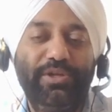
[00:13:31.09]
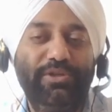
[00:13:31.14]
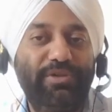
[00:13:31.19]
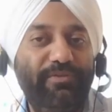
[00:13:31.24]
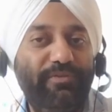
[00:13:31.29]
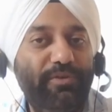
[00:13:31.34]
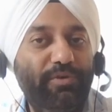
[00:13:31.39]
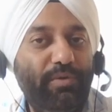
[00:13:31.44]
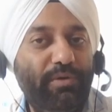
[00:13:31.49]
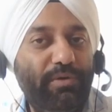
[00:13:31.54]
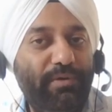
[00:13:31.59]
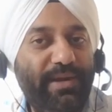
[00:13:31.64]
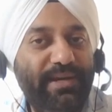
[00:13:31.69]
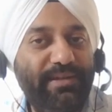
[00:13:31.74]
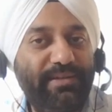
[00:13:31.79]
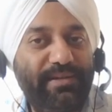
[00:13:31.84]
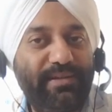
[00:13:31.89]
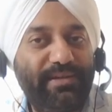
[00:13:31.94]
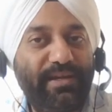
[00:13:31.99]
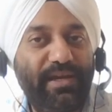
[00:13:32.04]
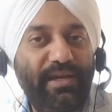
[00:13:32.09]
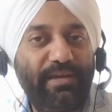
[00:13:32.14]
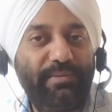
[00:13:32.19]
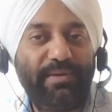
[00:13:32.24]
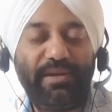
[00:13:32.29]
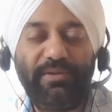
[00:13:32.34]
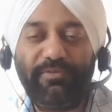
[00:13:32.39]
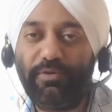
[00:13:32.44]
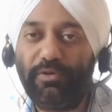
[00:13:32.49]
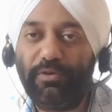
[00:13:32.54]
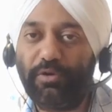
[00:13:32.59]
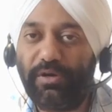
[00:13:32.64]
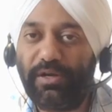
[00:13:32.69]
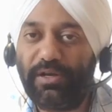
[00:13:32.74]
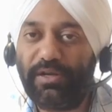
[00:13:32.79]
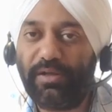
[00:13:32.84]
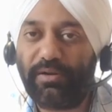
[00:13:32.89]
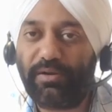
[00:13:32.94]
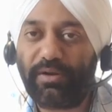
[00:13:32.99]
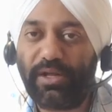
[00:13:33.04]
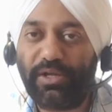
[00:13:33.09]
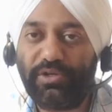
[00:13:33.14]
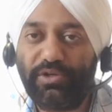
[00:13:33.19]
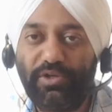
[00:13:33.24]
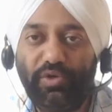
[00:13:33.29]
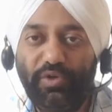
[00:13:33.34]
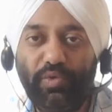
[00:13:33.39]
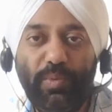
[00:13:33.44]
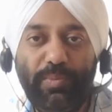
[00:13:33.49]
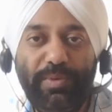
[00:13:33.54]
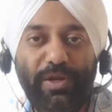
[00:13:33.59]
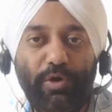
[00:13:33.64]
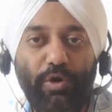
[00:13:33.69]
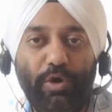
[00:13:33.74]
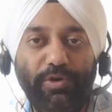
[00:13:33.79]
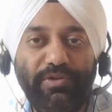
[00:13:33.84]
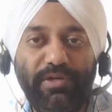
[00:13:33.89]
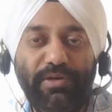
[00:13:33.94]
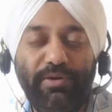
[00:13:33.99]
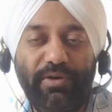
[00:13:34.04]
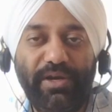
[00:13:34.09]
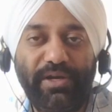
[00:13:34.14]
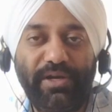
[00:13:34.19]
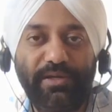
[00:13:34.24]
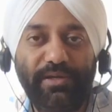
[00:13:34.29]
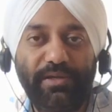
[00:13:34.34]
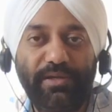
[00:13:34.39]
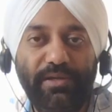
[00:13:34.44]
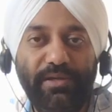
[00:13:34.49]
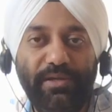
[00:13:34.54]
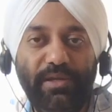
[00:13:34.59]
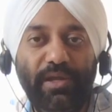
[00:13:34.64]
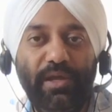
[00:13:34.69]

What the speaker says: So if you don't look at the time and if you're not in a rush, you will be concentrated.